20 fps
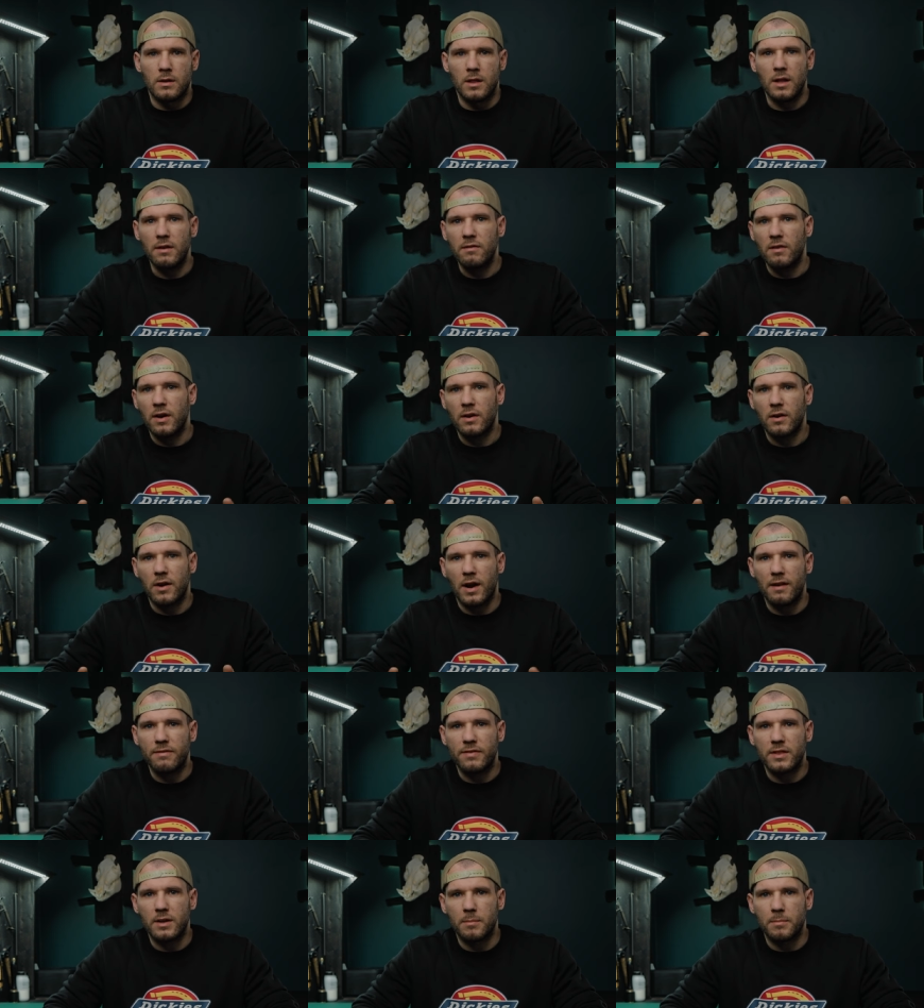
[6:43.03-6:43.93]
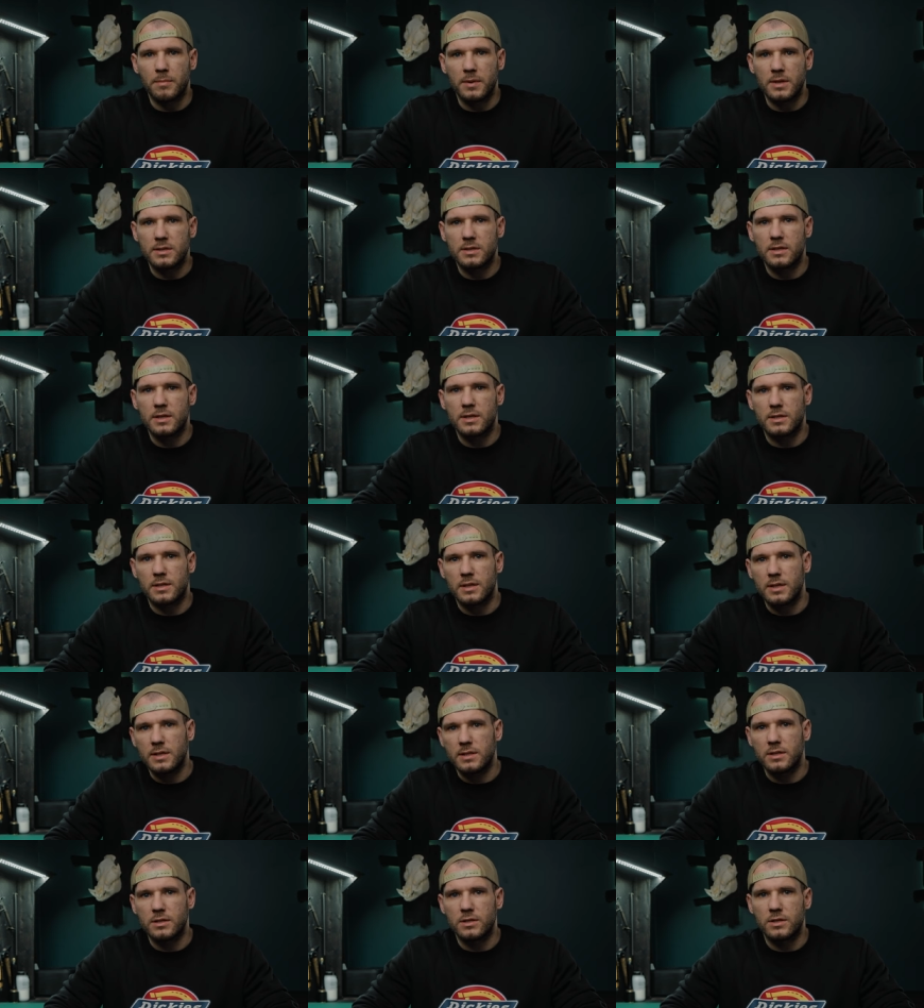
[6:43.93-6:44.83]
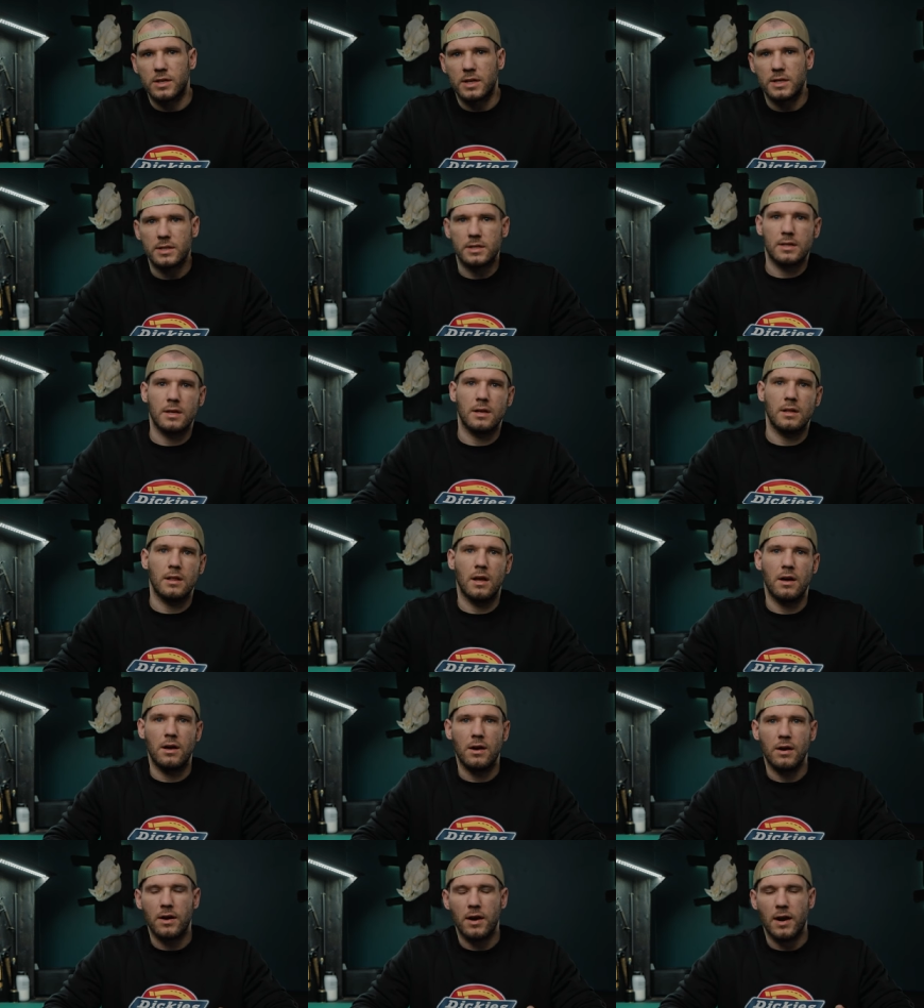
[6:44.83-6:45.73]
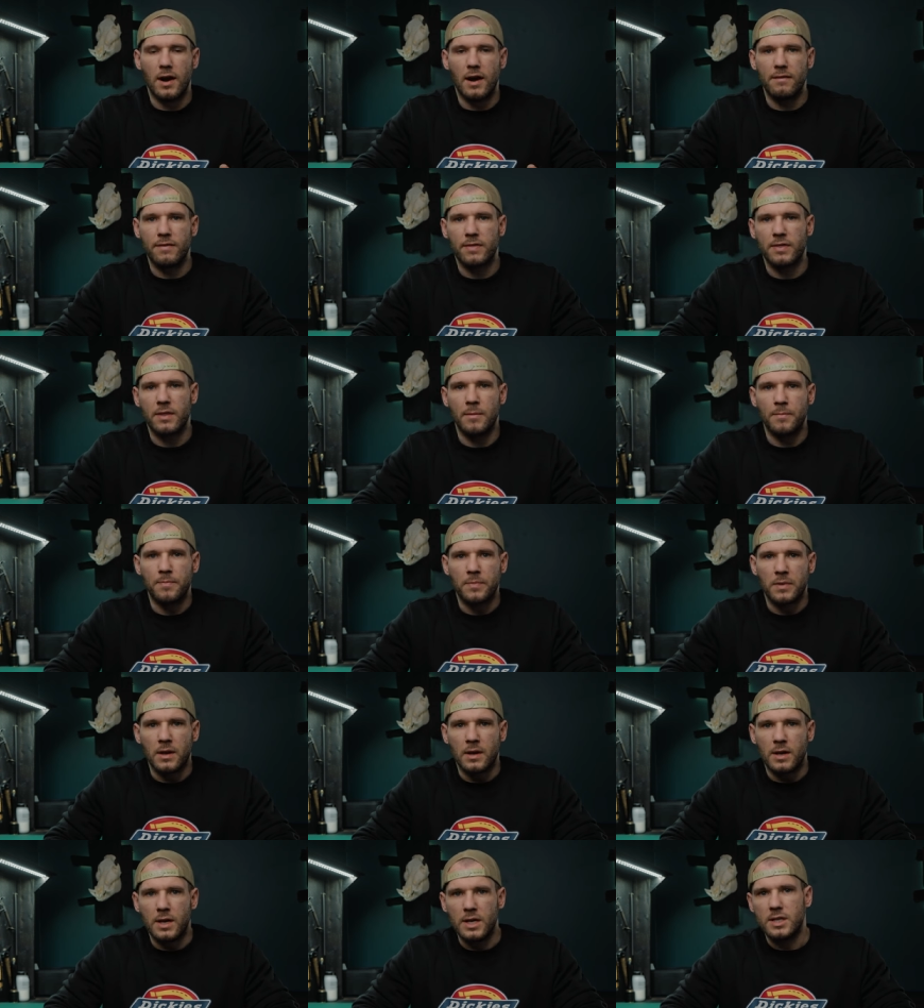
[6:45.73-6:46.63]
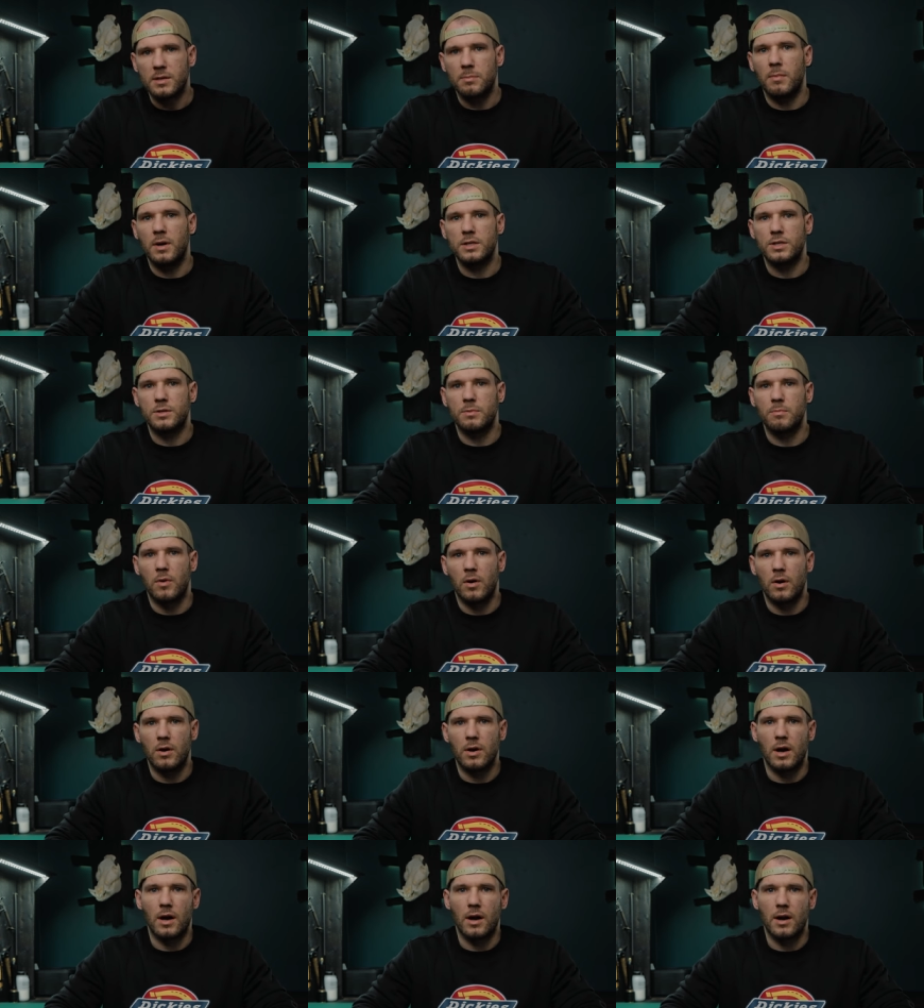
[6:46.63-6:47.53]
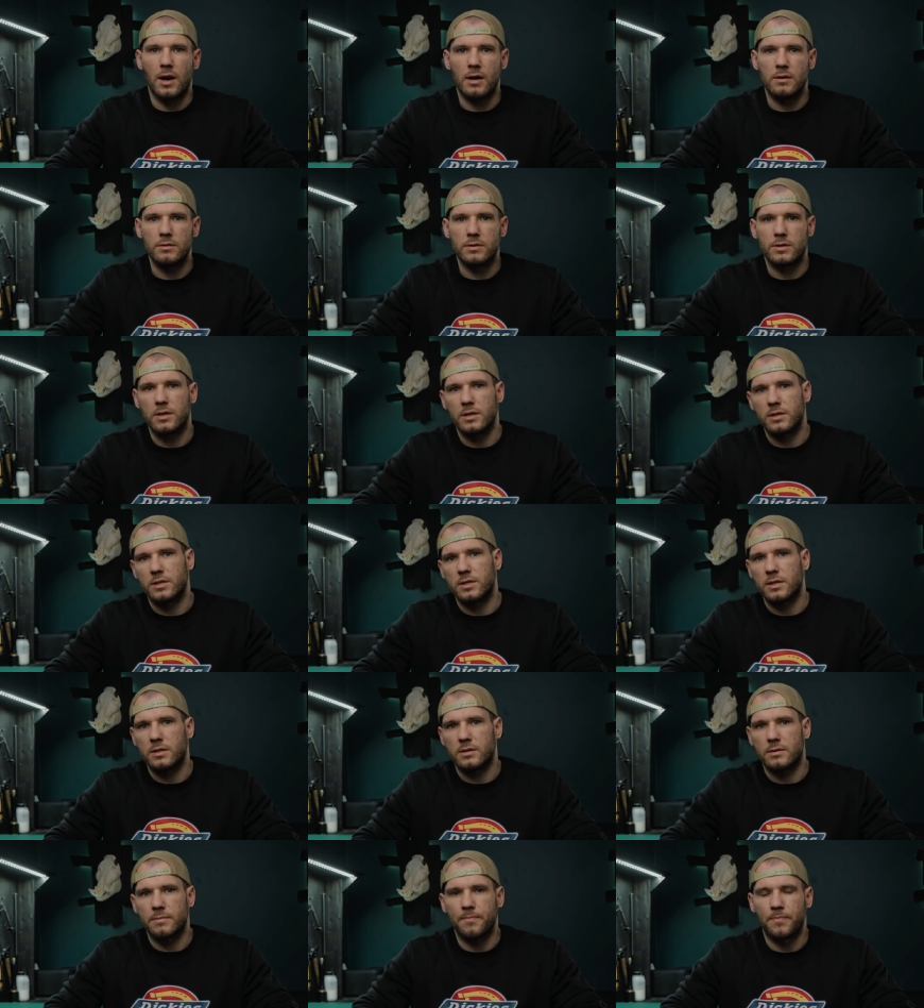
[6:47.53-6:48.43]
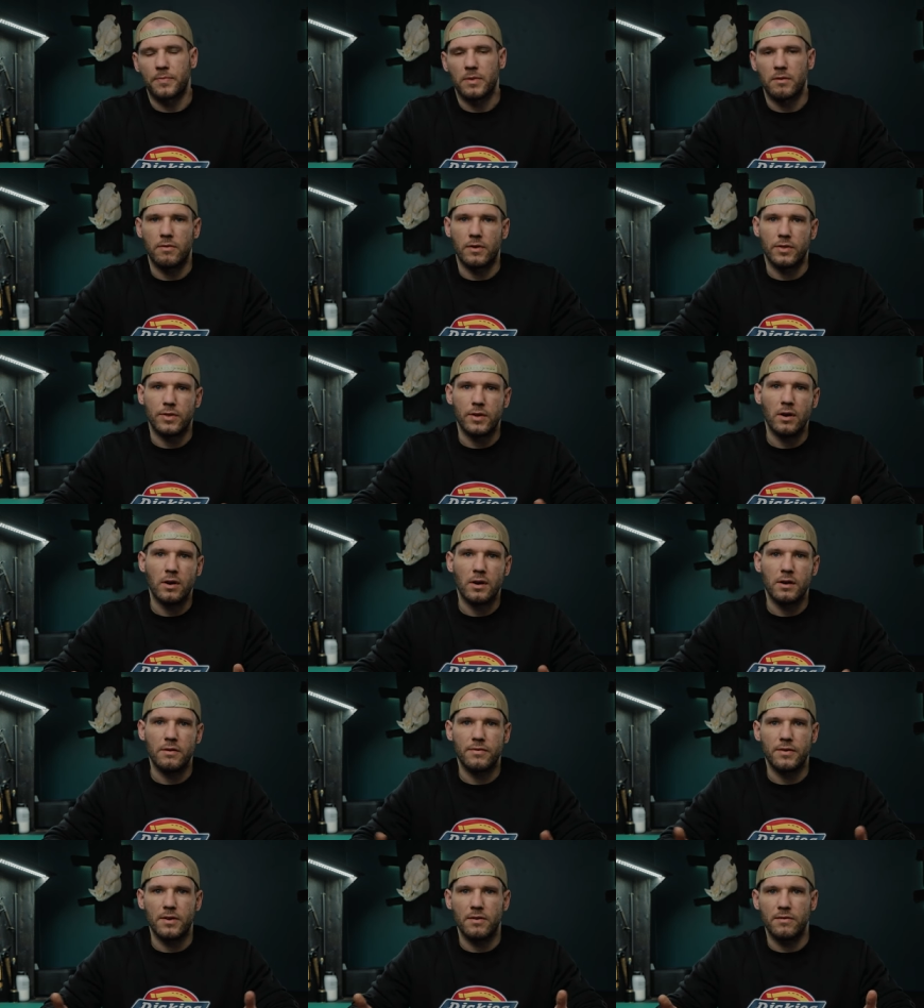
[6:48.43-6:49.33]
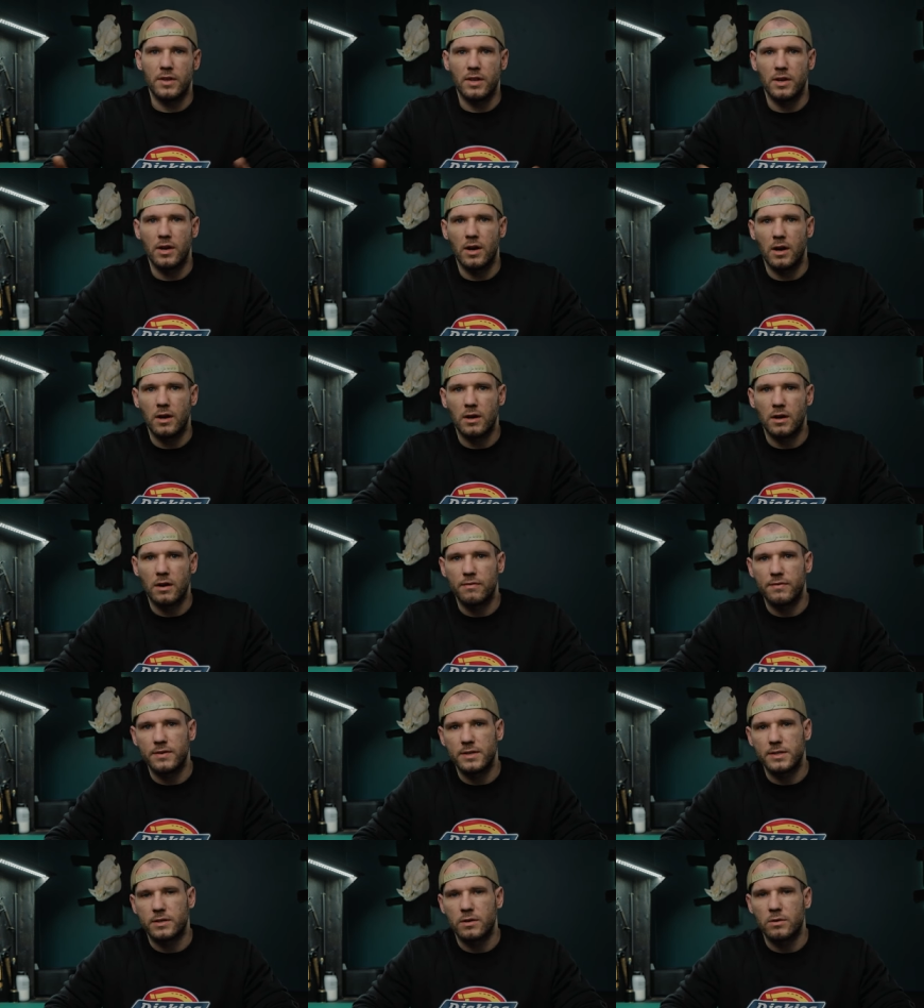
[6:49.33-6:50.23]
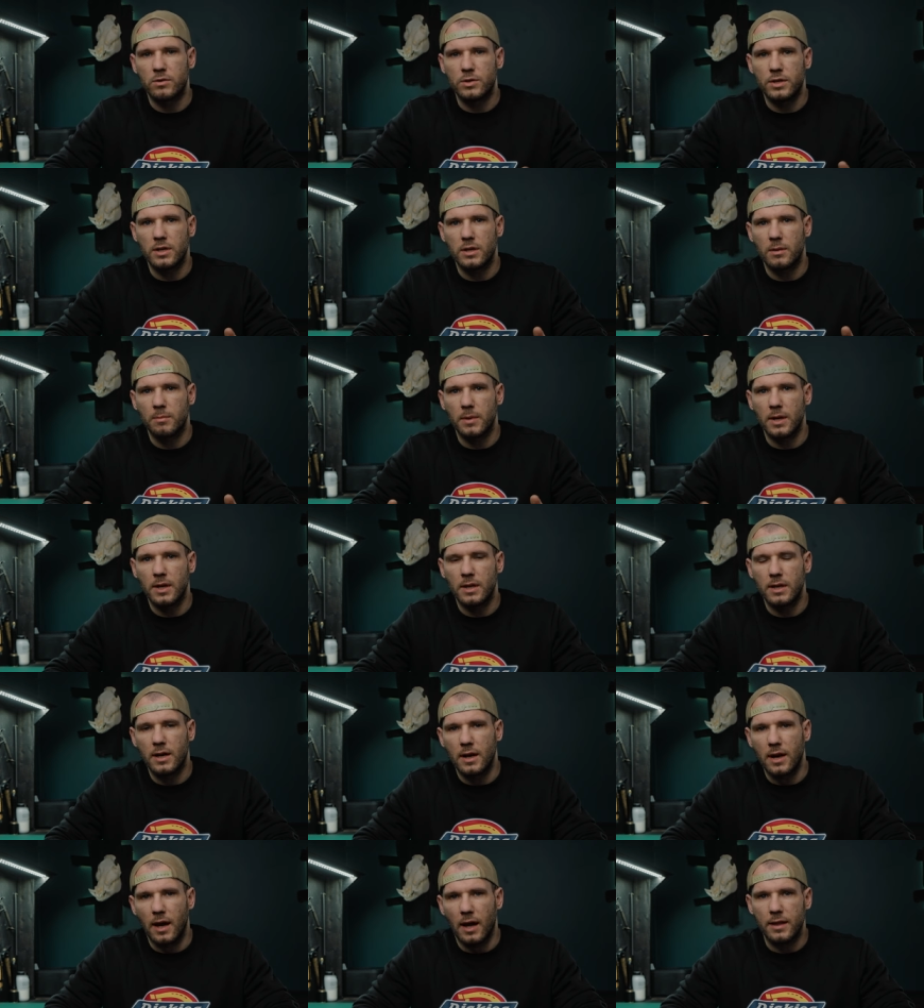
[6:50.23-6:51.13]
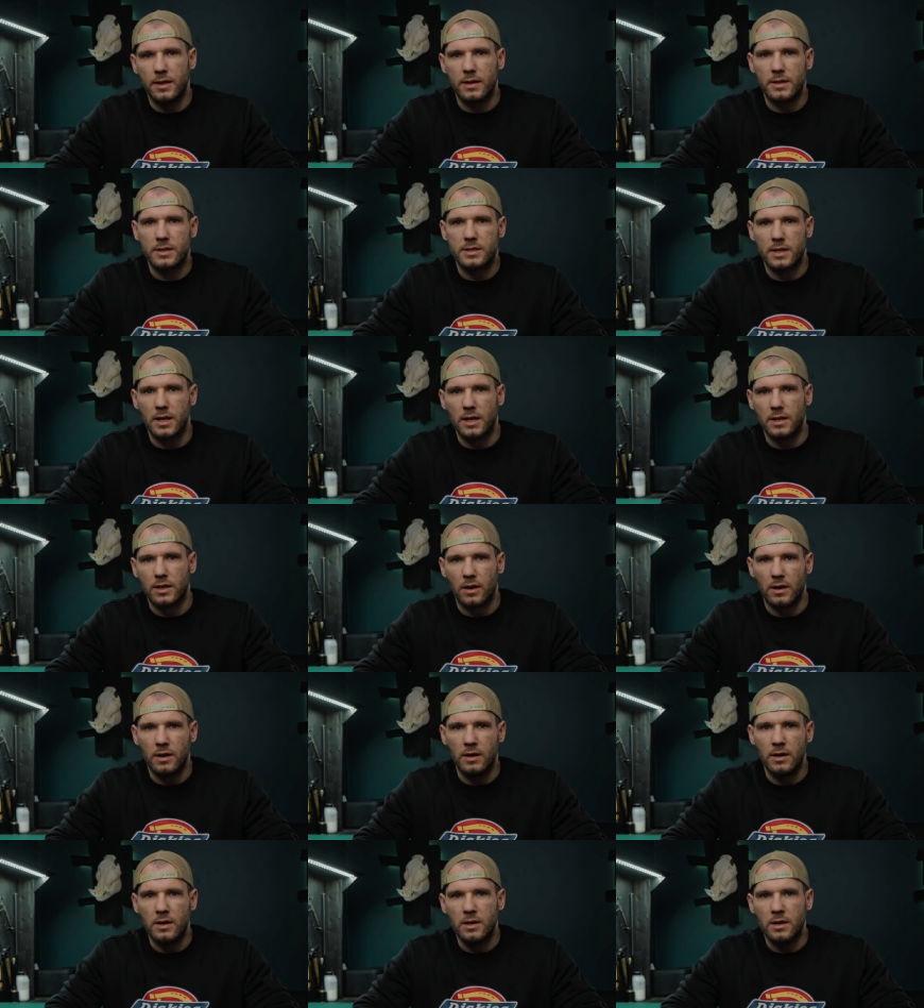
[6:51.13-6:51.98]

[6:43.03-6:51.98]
Leather crafting business isn't just a leather craft, it's much more around such as photography, videography, social media and etc.